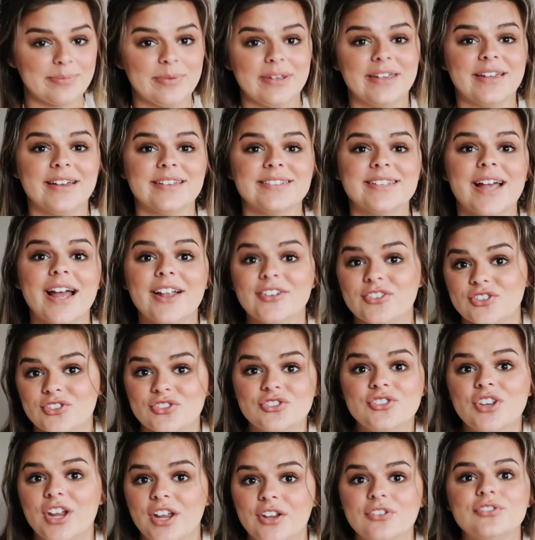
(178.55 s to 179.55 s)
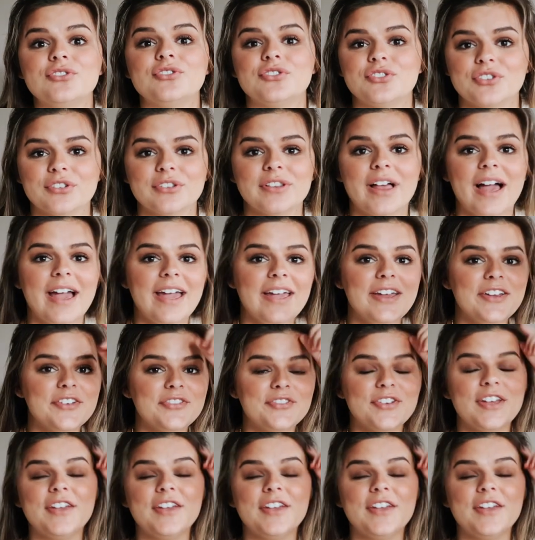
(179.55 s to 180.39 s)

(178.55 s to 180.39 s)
because I just changed your life